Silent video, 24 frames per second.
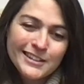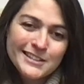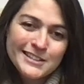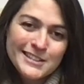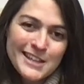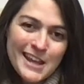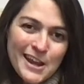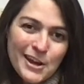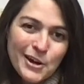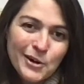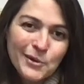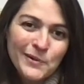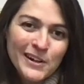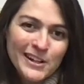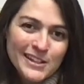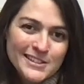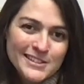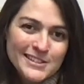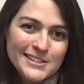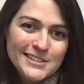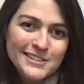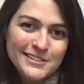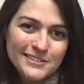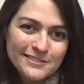Take a
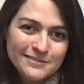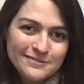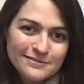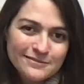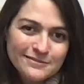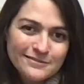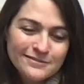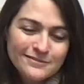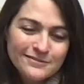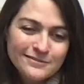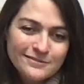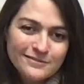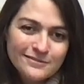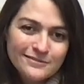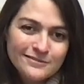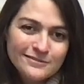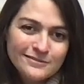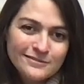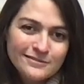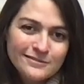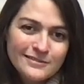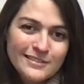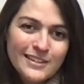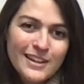risk.
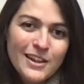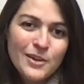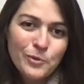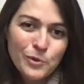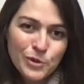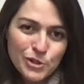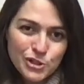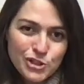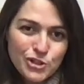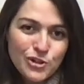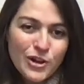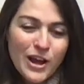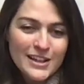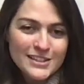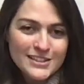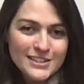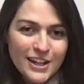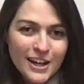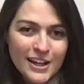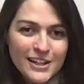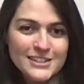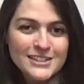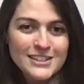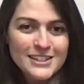Would you ask
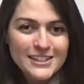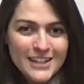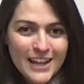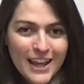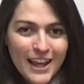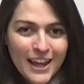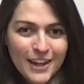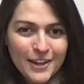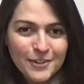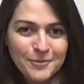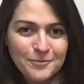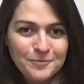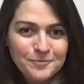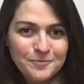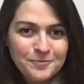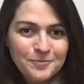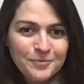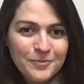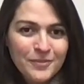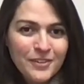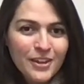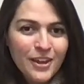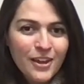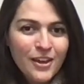God today,
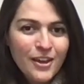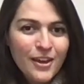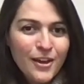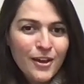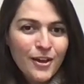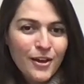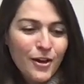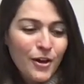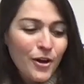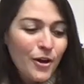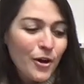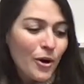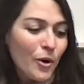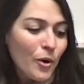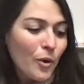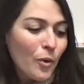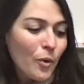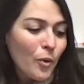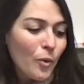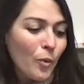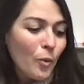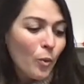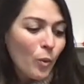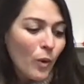
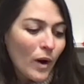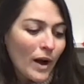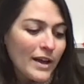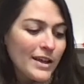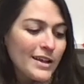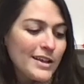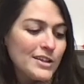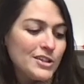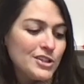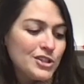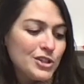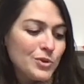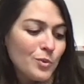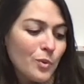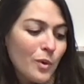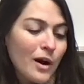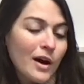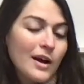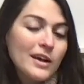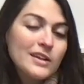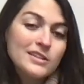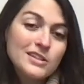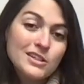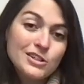"What do you
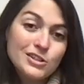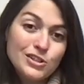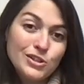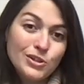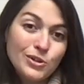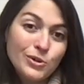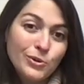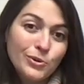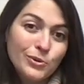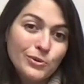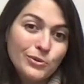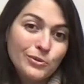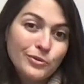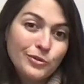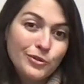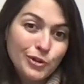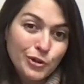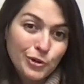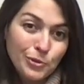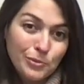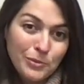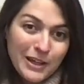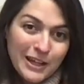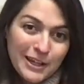want to do
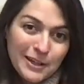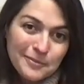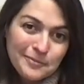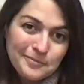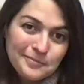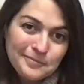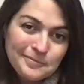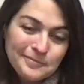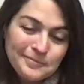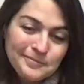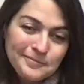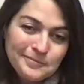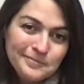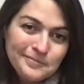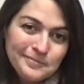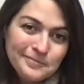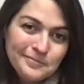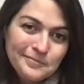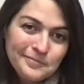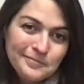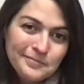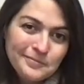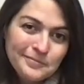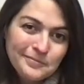through me?"
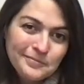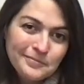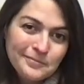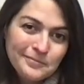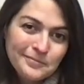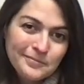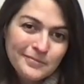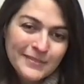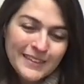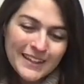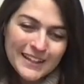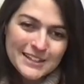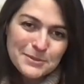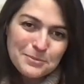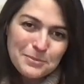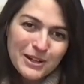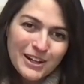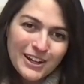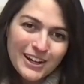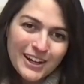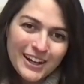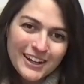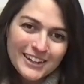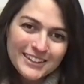Thanks be
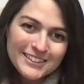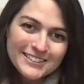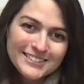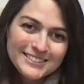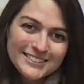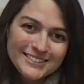to God.